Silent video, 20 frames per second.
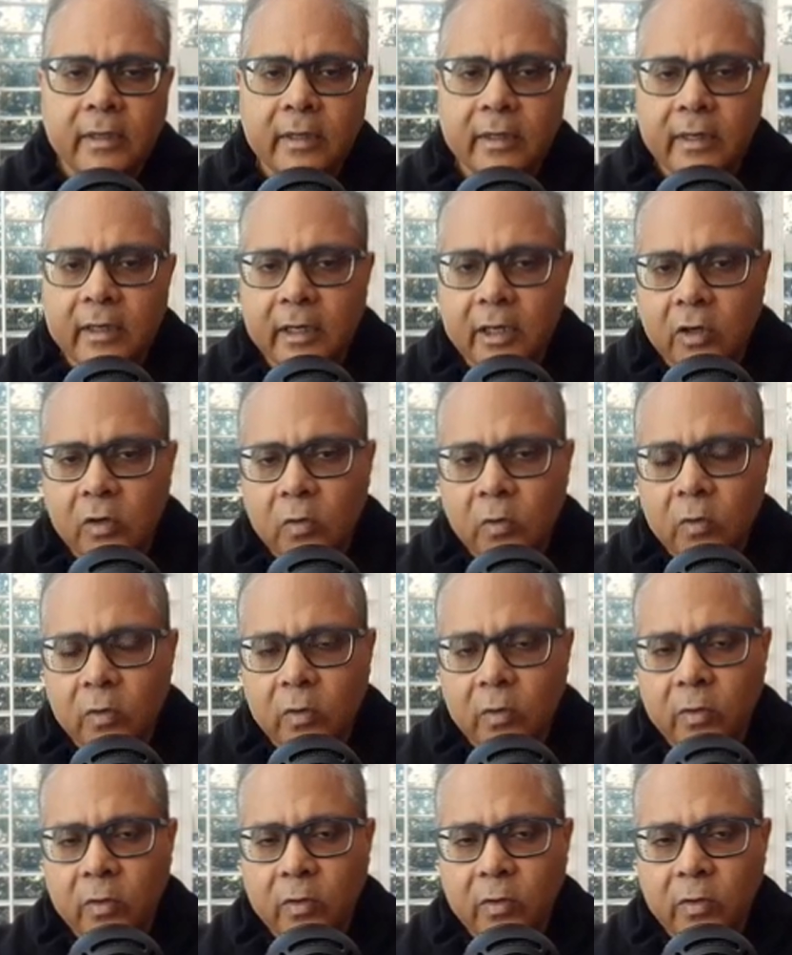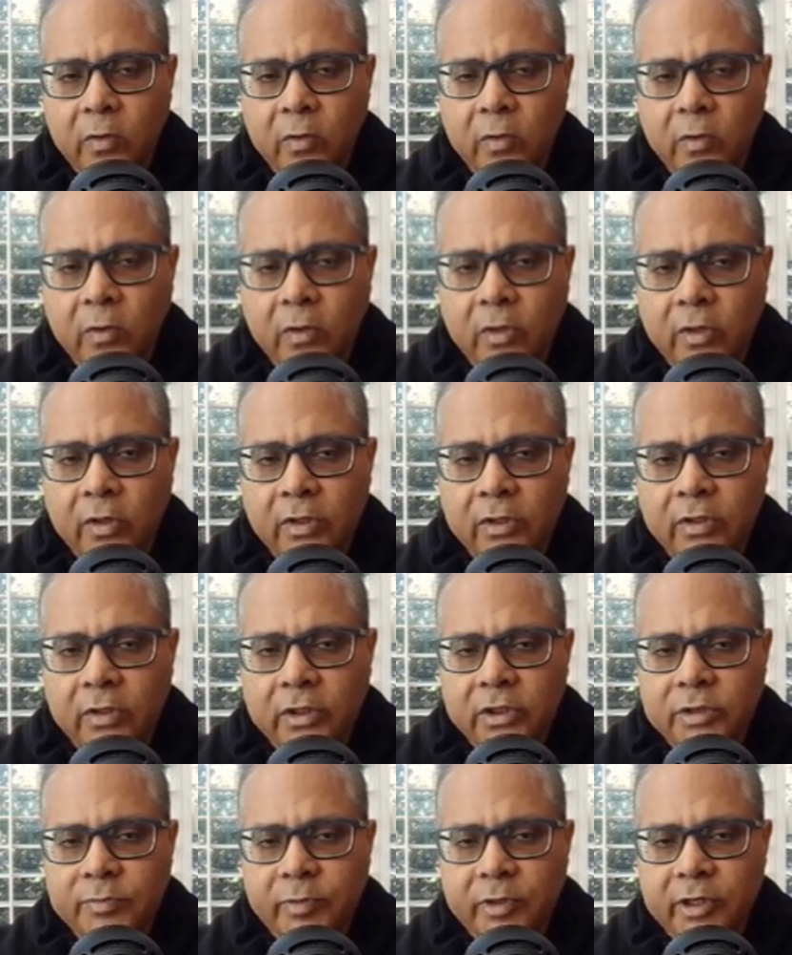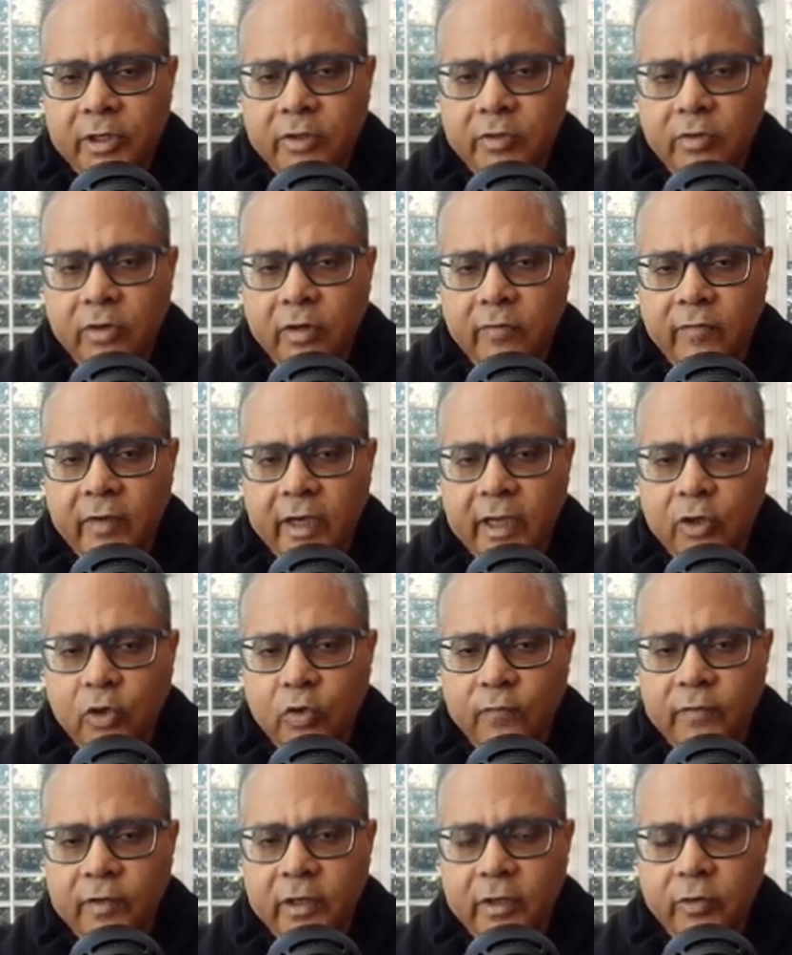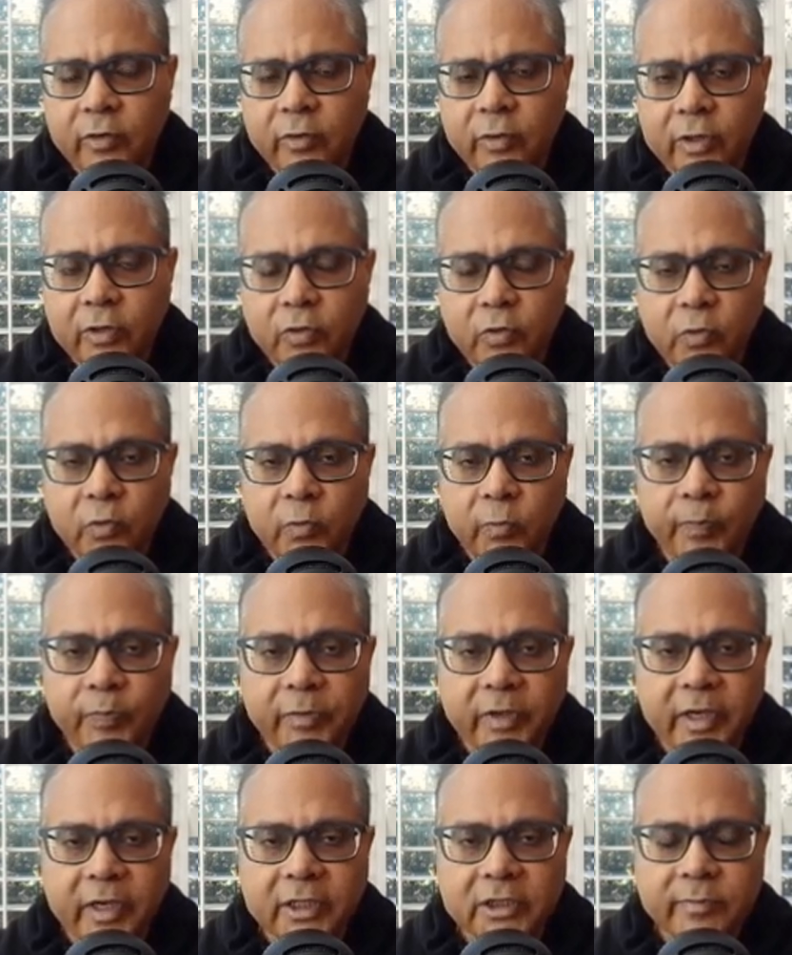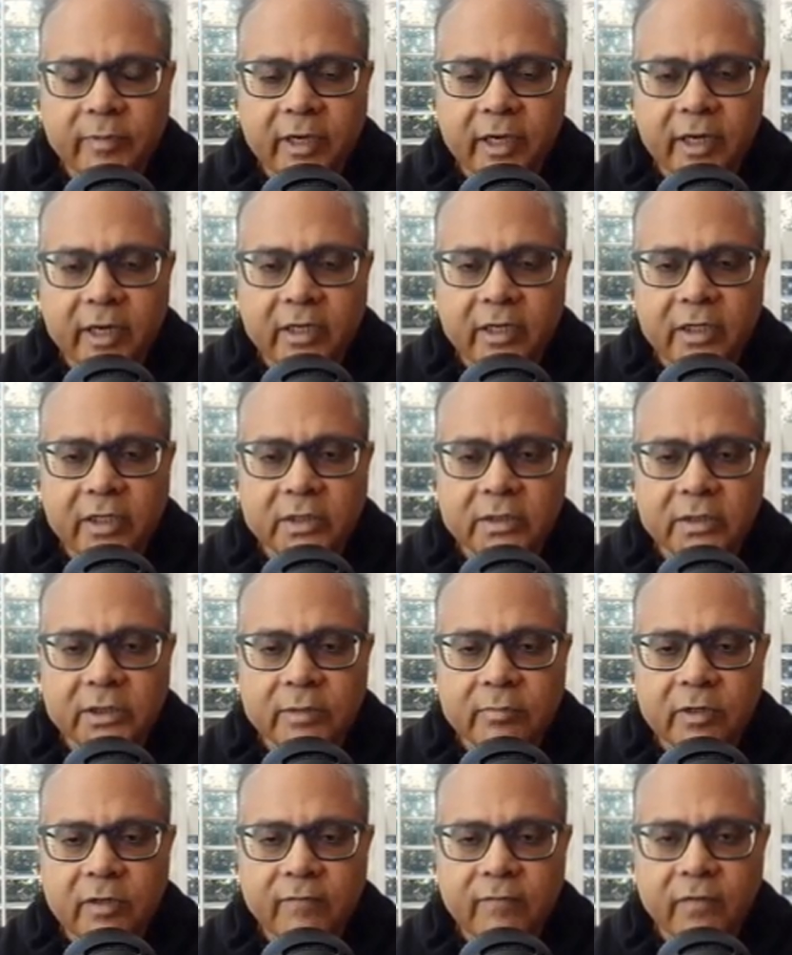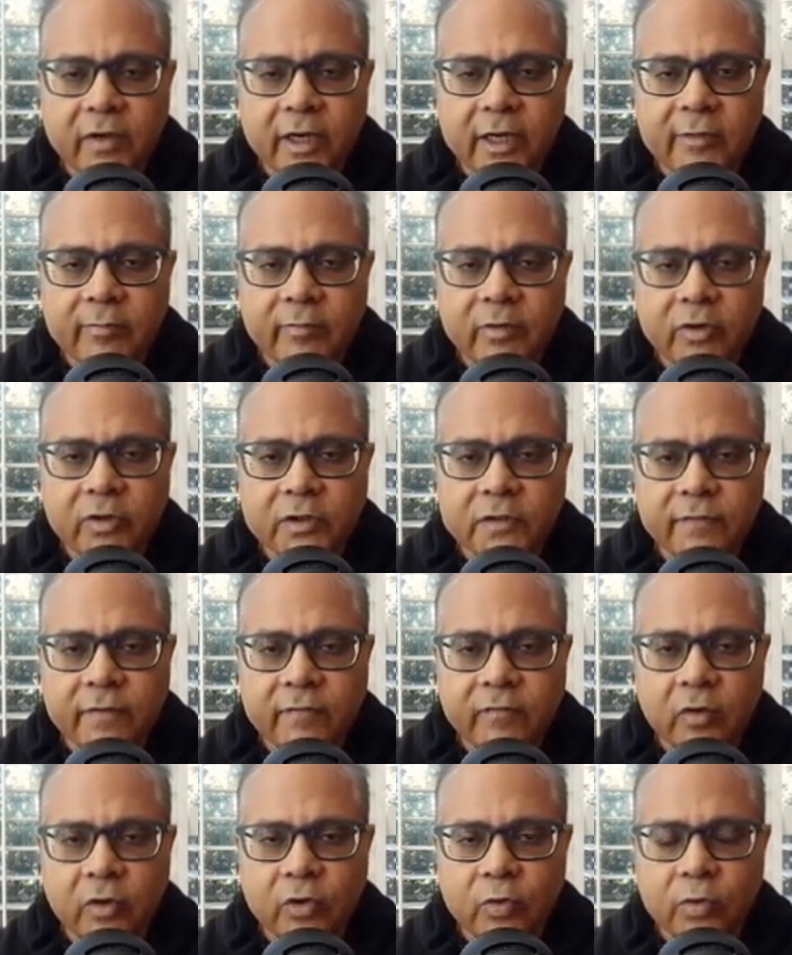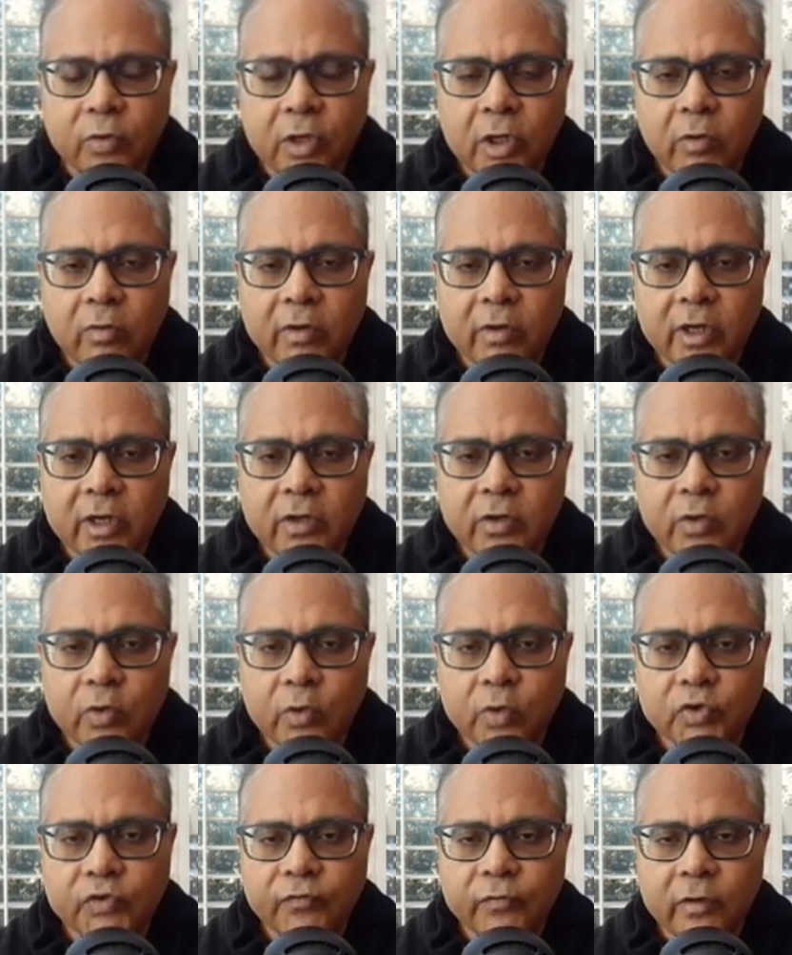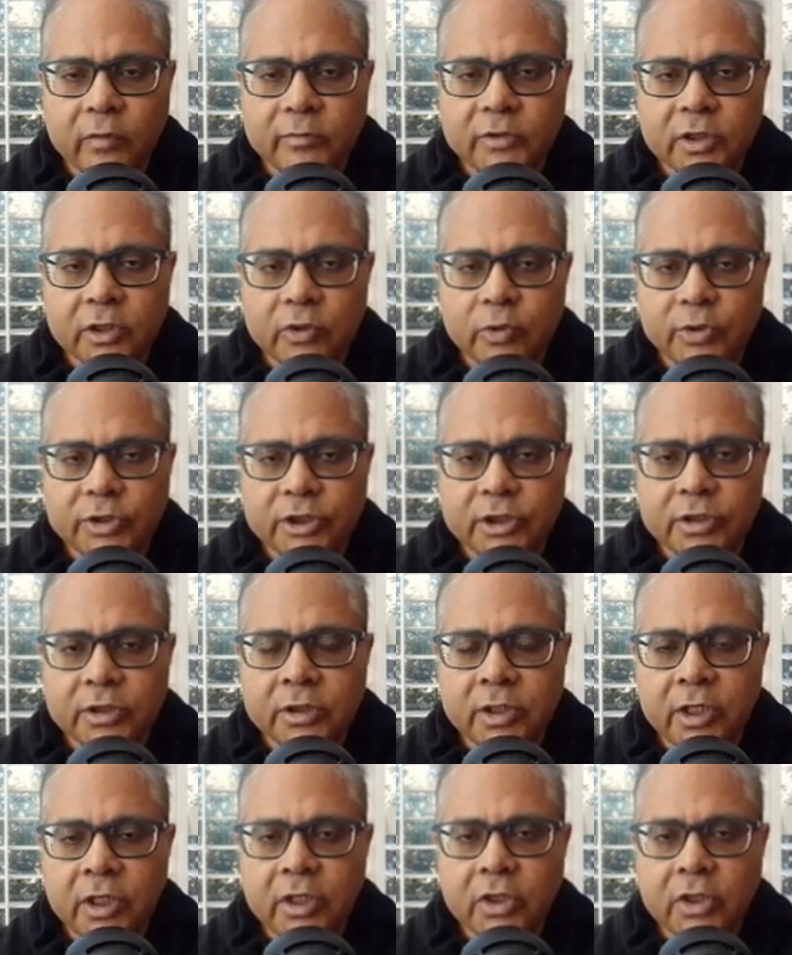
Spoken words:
Now this particular value, we are going to expand it and simplify it because we want to now get closed form solution.